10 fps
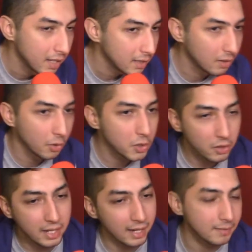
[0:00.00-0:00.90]
You
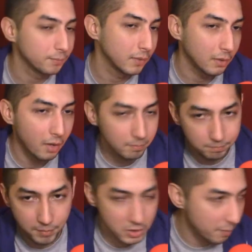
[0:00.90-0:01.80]
look at, I'll
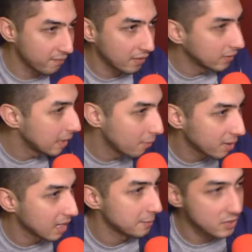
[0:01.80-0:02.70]
mention my favorite game of all
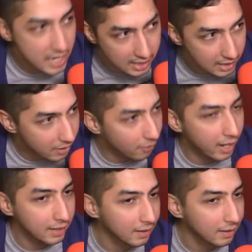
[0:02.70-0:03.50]
time, Snake Eater, right?